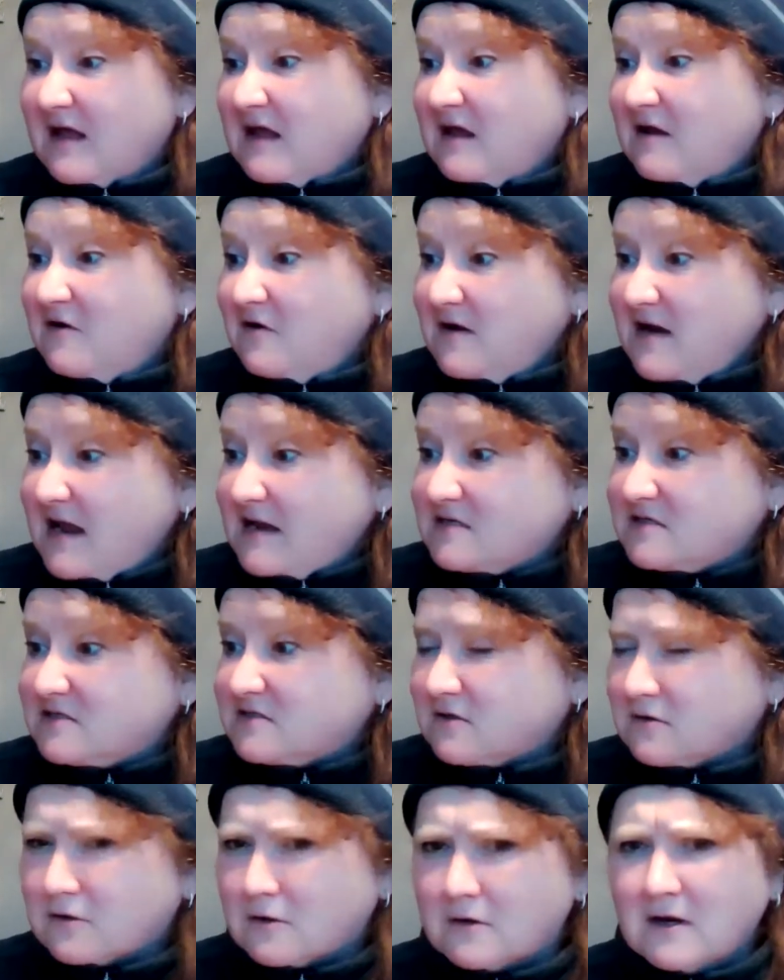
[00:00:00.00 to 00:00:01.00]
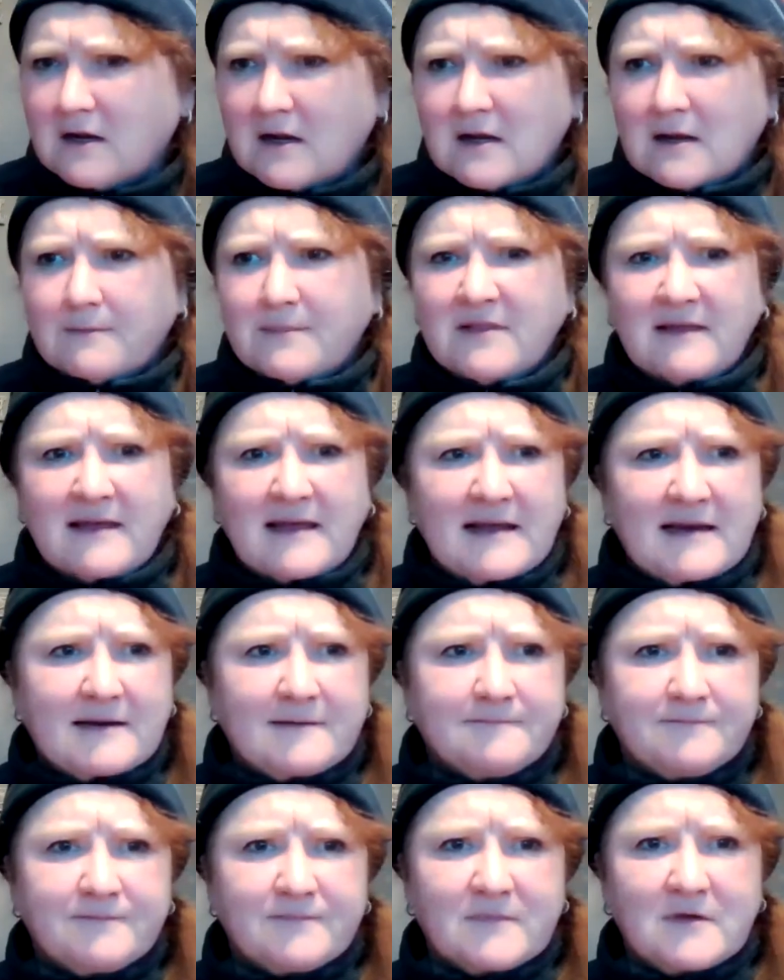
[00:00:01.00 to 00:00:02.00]
internet or
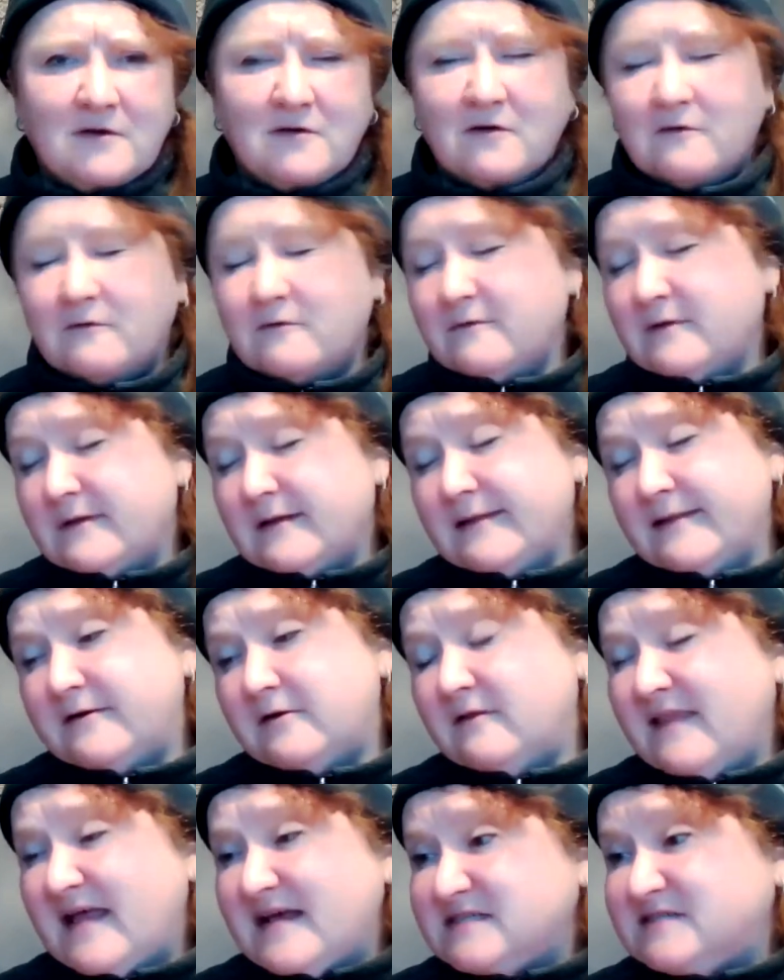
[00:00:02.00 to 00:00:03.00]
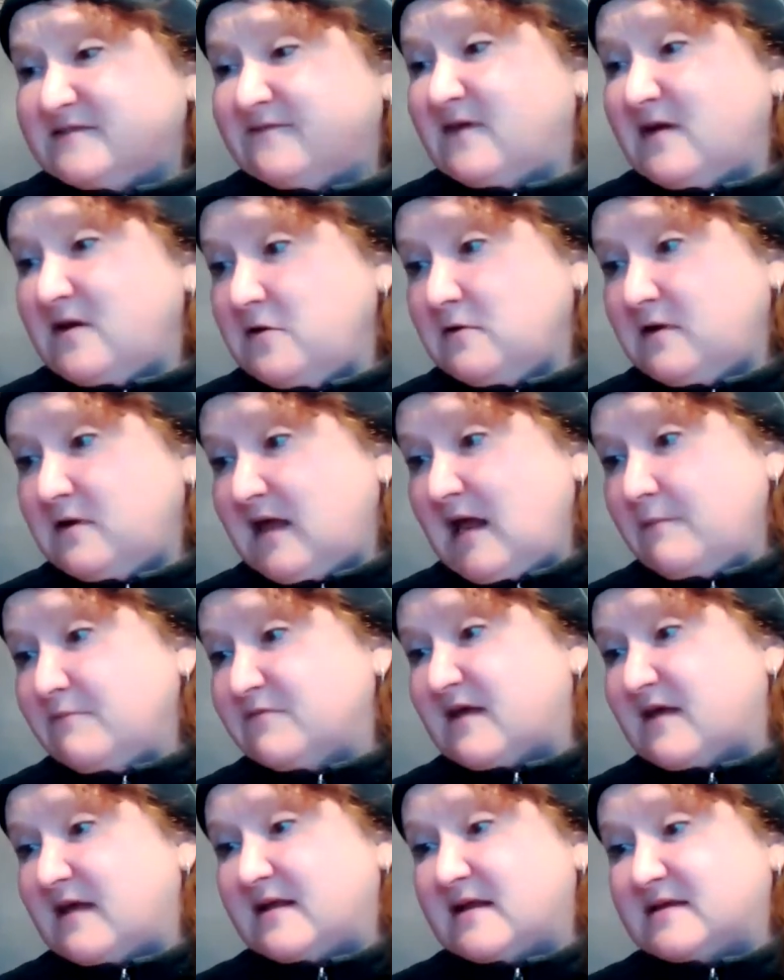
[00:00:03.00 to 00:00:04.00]
playing, you know, a little less video games
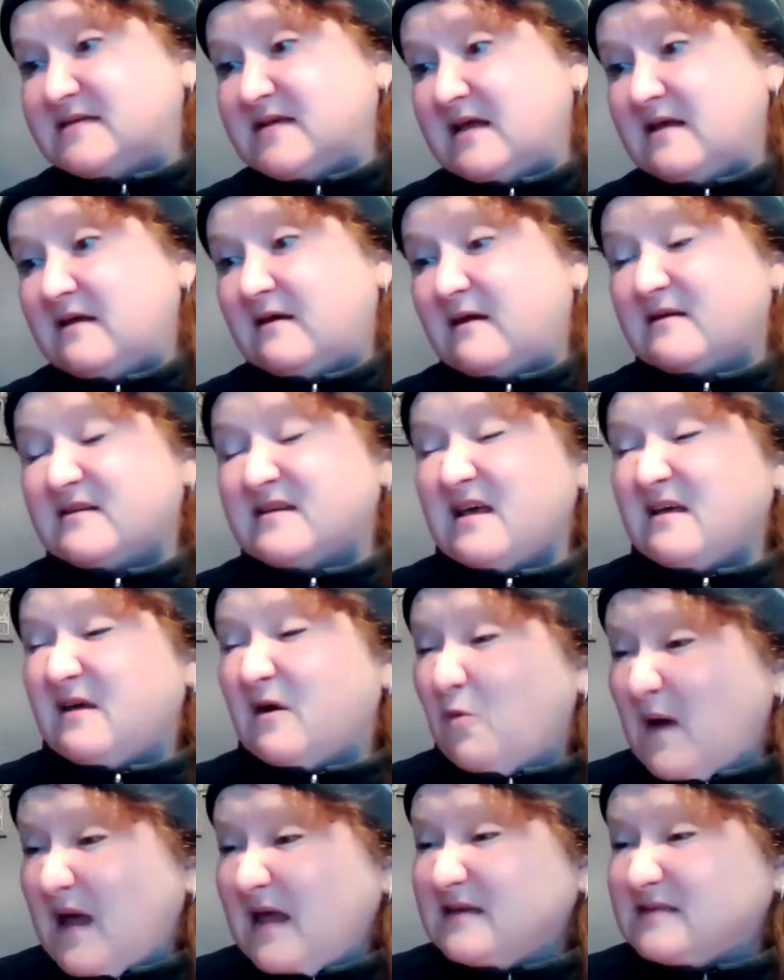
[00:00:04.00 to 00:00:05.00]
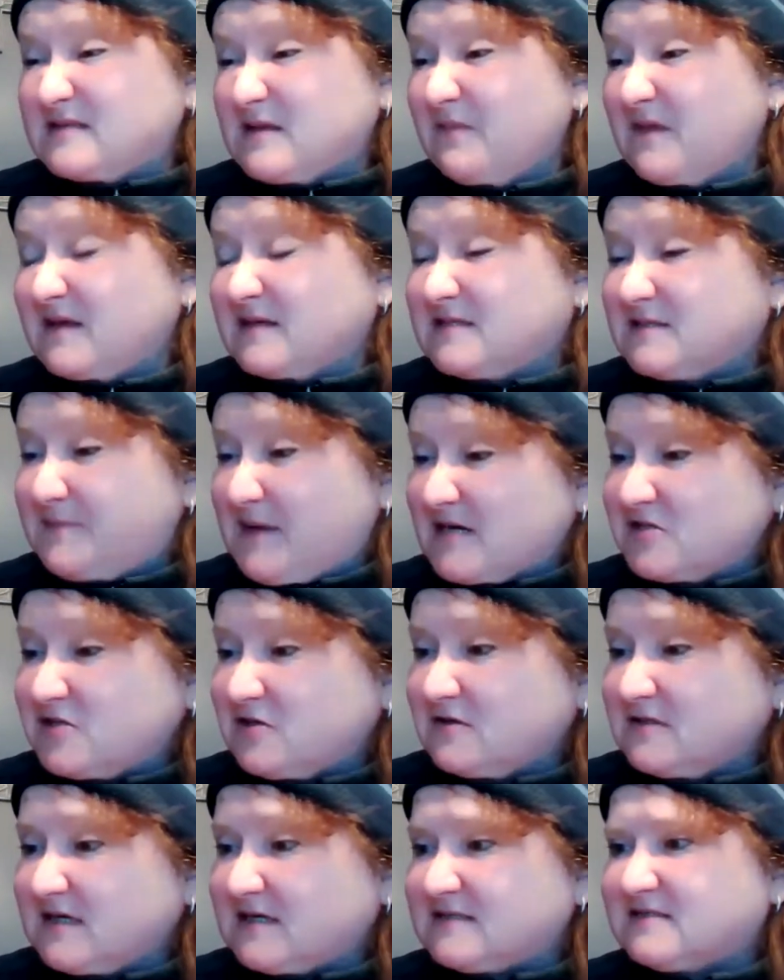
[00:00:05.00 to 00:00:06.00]
and take away something special,
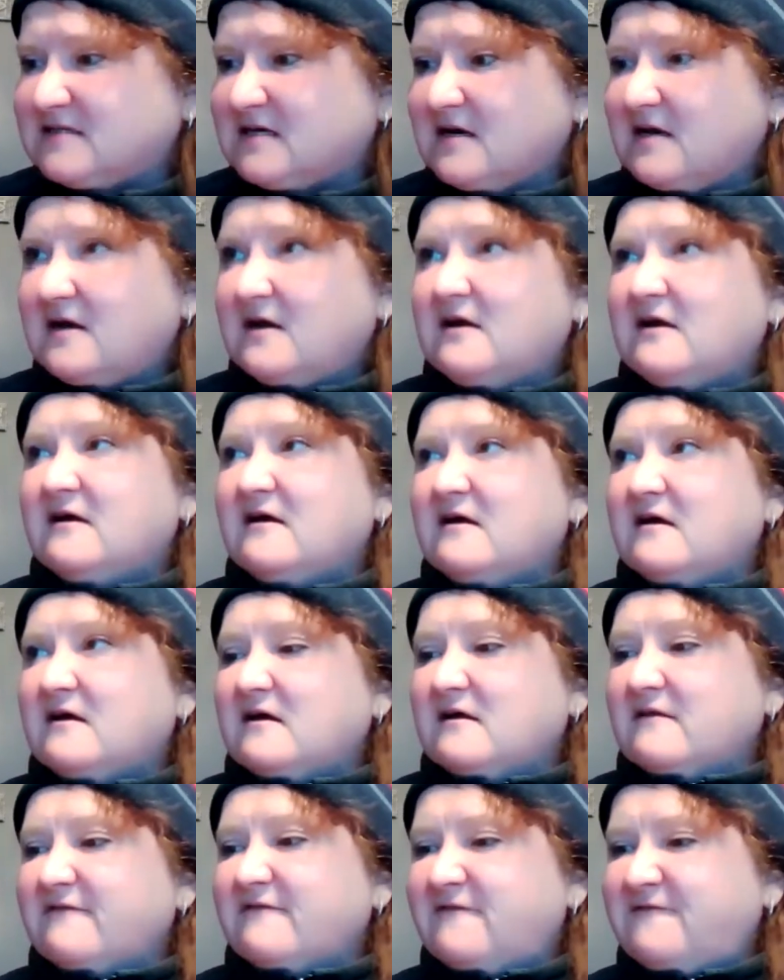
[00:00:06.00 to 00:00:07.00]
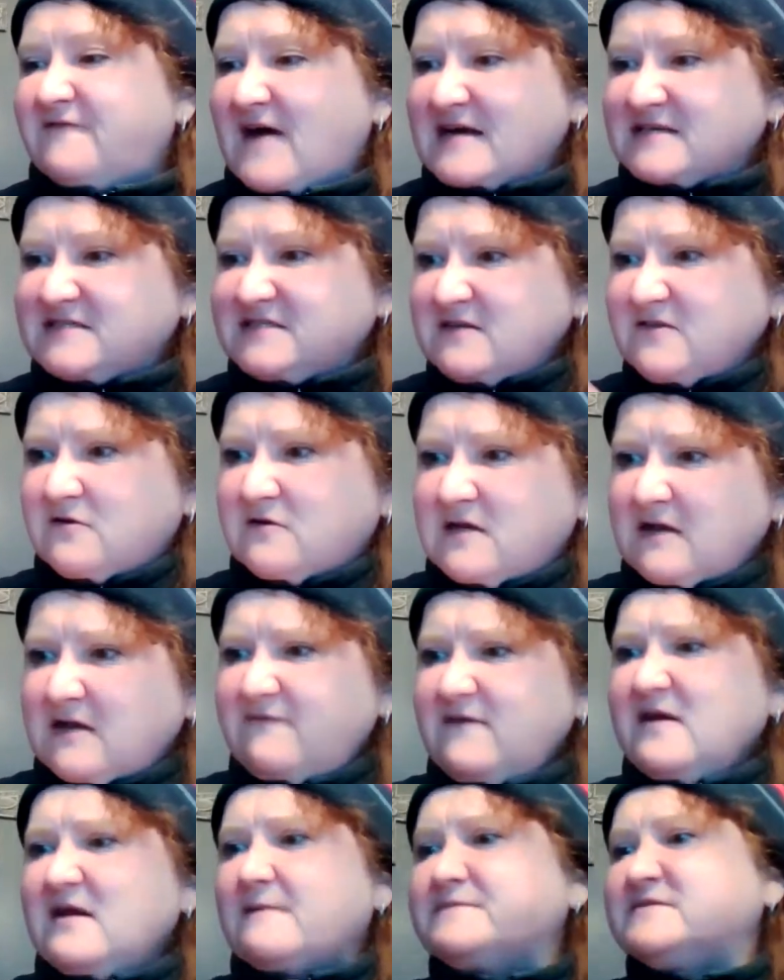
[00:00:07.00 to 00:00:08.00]
because they're fasting, they're
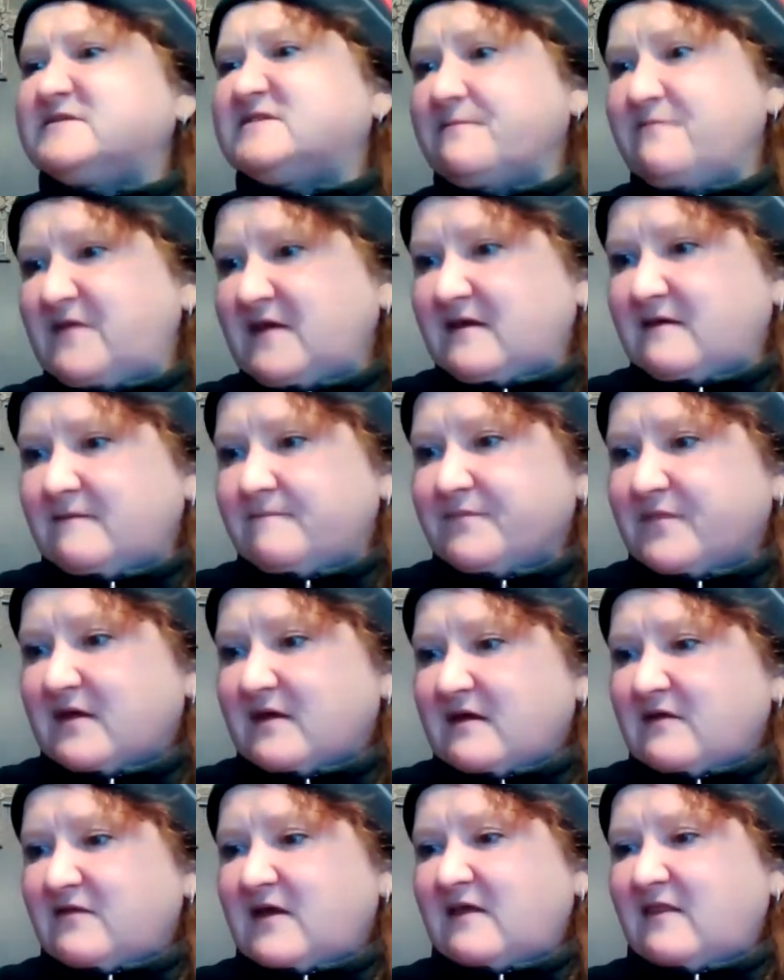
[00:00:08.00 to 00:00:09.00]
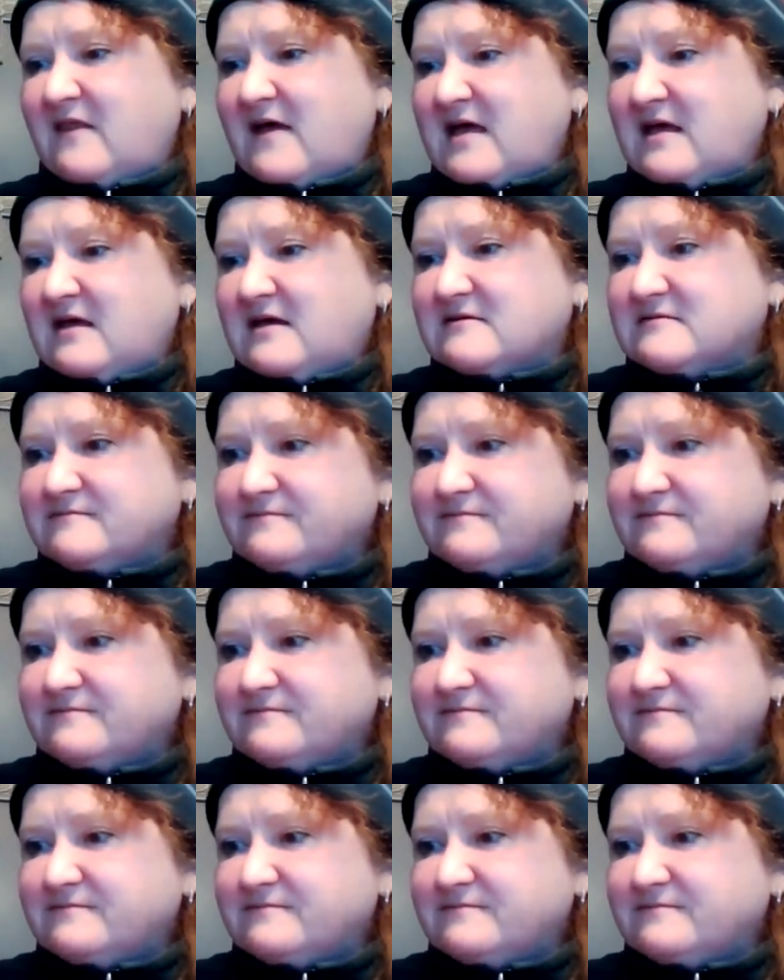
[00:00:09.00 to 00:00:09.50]
giving up something they like